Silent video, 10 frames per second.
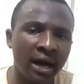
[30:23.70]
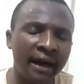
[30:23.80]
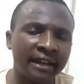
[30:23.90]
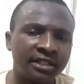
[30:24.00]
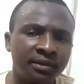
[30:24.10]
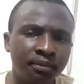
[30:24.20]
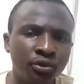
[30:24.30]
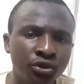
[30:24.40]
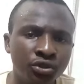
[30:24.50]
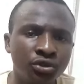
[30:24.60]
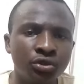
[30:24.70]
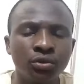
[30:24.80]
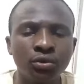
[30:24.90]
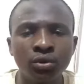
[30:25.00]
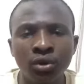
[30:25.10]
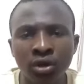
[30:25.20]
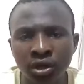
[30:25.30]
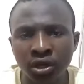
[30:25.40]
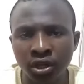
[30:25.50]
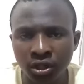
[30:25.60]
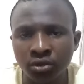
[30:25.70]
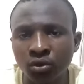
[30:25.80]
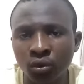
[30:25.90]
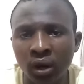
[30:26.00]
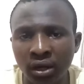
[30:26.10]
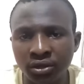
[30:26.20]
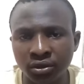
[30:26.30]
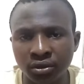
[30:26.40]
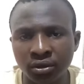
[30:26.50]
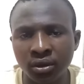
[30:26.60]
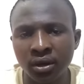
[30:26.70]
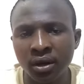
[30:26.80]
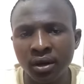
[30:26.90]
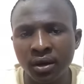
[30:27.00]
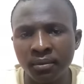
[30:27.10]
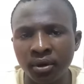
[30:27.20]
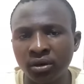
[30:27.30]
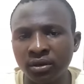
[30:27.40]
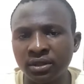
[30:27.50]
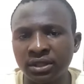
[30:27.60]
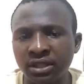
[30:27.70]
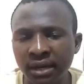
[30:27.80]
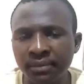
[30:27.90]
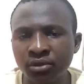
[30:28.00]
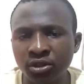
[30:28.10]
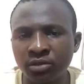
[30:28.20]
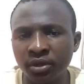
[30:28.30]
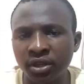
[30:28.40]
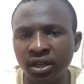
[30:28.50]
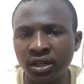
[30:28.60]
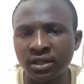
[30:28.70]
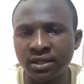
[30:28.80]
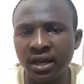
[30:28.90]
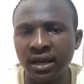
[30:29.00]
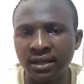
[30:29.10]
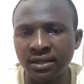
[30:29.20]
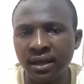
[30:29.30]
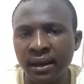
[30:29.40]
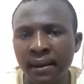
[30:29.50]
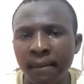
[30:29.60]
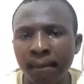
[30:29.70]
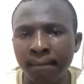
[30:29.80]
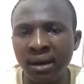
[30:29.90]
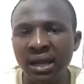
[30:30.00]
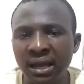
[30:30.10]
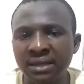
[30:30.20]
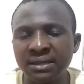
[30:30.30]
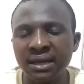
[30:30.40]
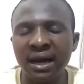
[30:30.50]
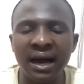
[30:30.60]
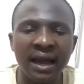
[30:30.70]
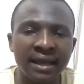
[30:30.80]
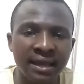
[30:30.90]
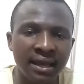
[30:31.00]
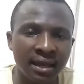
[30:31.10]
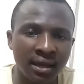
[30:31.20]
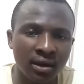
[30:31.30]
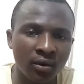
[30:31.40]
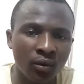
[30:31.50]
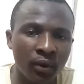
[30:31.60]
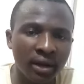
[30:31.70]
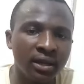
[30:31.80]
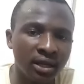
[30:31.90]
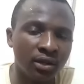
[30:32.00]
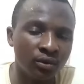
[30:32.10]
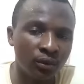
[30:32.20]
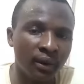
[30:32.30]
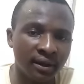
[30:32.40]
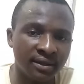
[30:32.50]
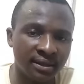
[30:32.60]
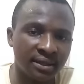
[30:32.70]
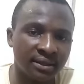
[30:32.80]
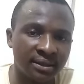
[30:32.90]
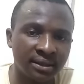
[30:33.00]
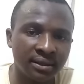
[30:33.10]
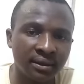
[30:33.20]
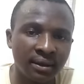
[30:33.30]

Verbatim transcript: has pushed you into action. Because the scripture speaking, it says, Blessed are ye when ye do these things.